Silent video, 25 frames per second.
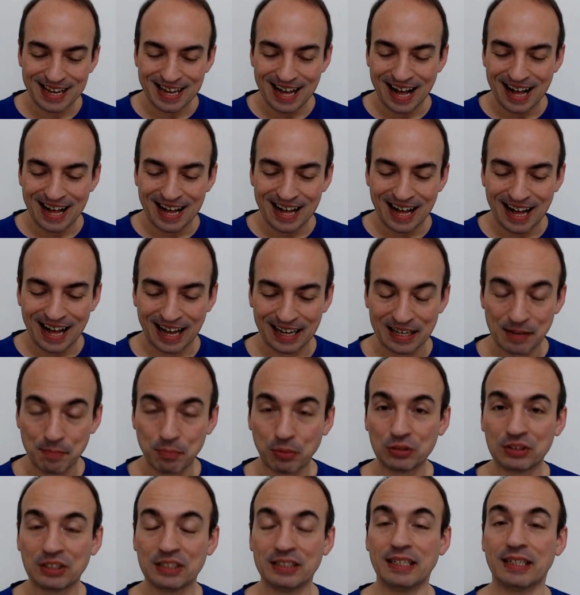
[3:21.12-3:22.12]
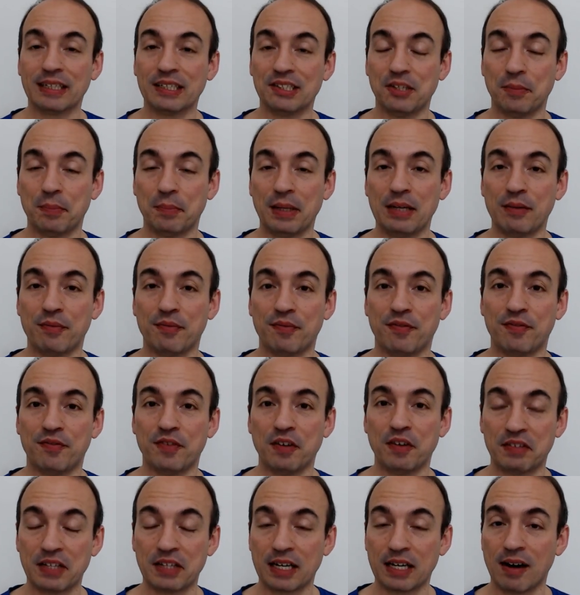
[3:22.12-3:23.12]
I put in the recipe
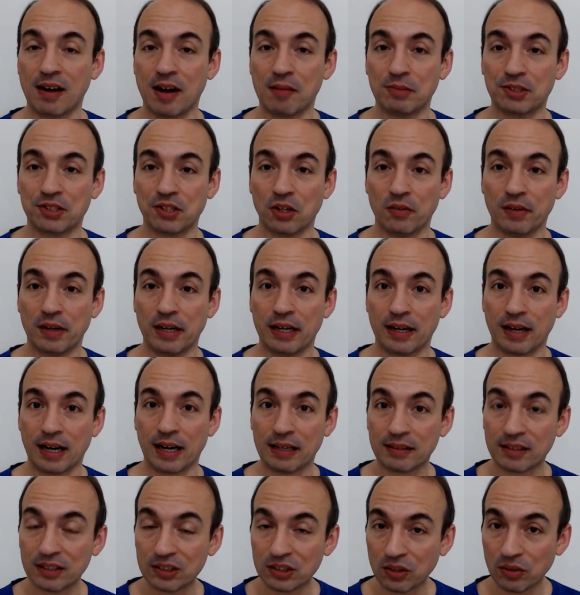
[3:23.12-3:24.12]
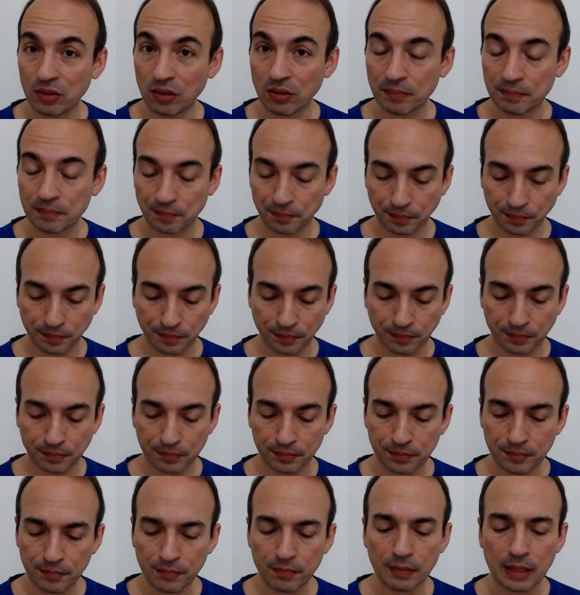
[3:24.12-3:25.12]
50 grams of erythritol,
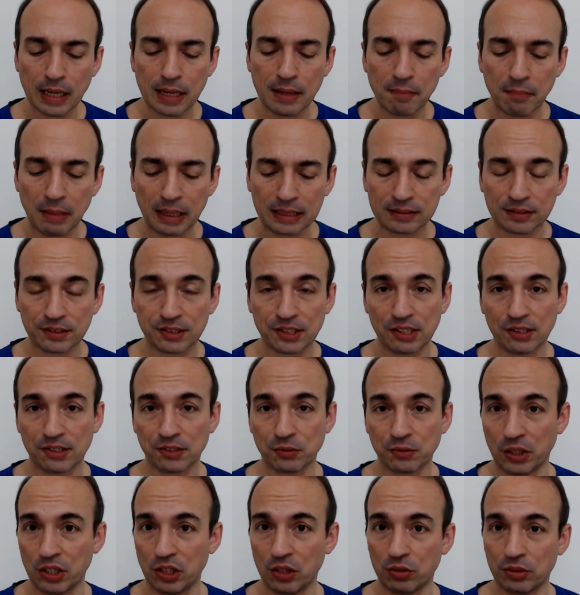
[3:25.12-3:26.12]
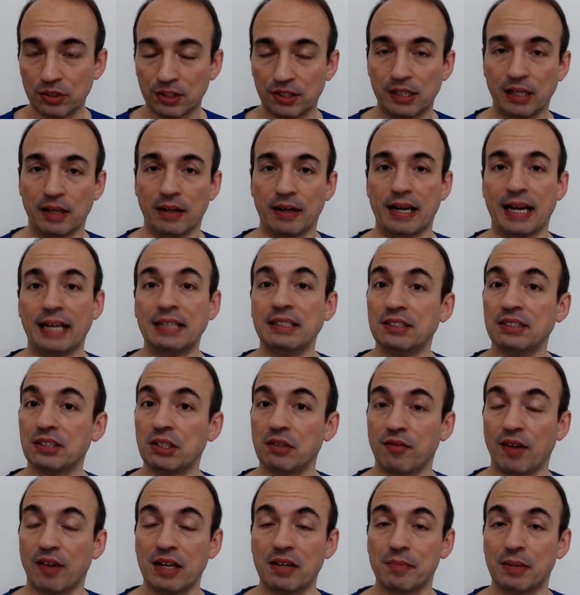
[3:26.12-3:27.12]
but since we use the
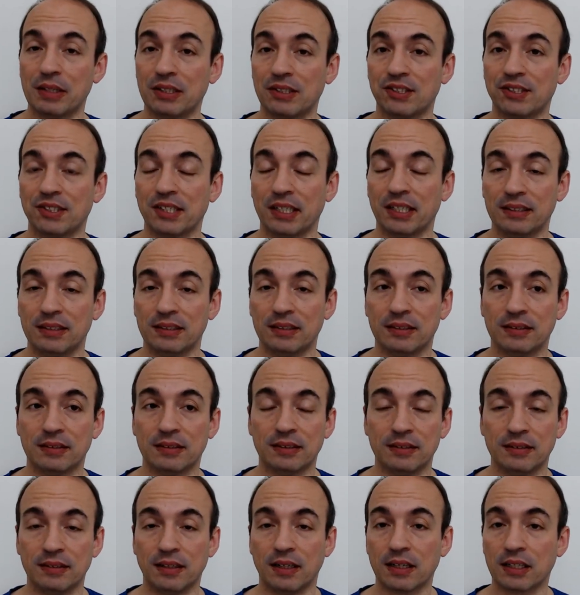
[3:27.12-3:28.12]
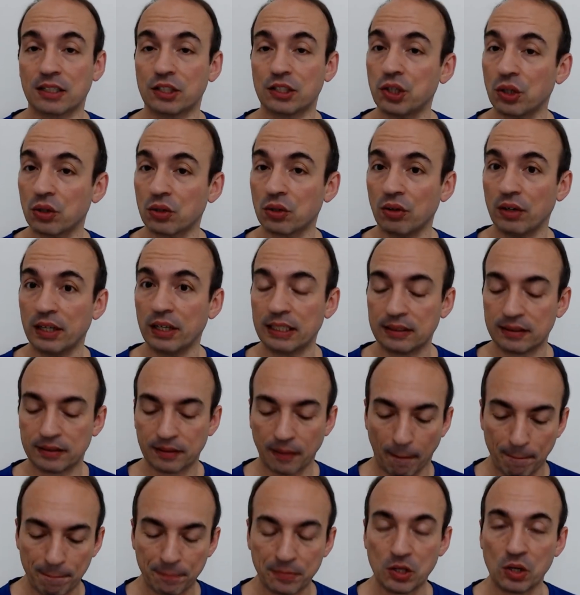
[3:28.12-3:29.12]
95% dark chocolate,
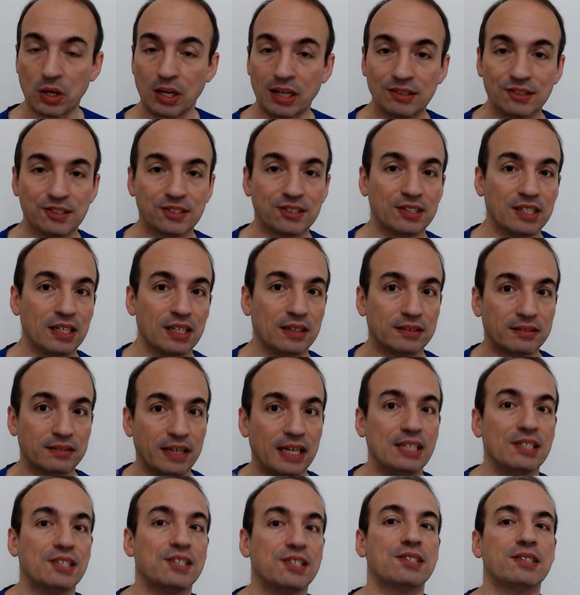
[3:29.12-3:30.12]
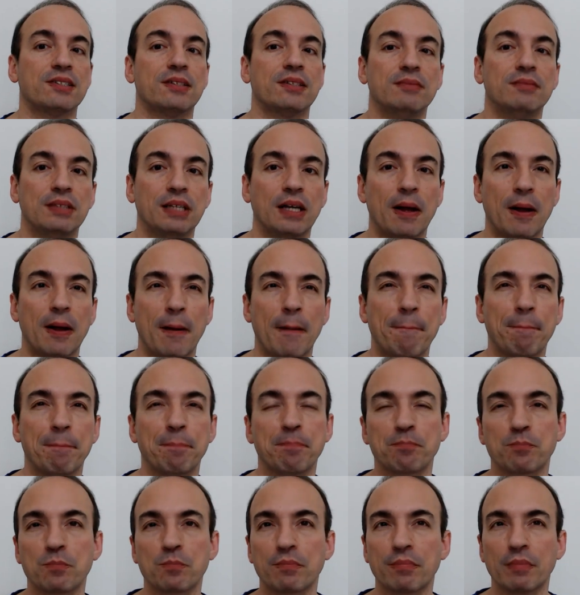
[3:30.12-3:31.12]
you can still taste the
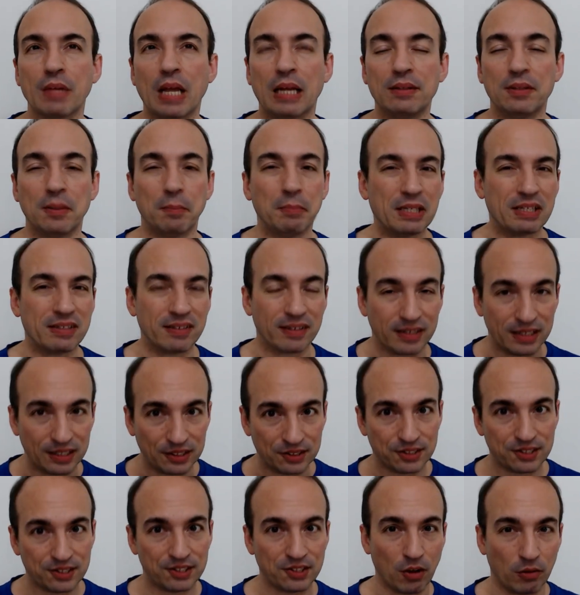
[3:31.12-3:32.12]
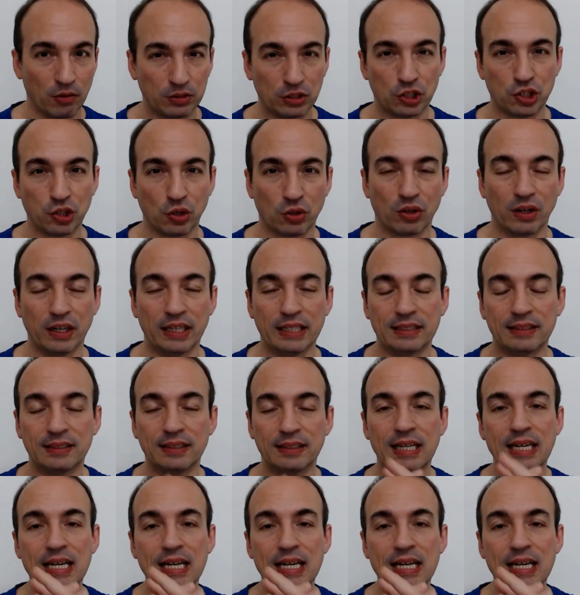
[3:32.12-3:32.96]
bitterness of the chocolate.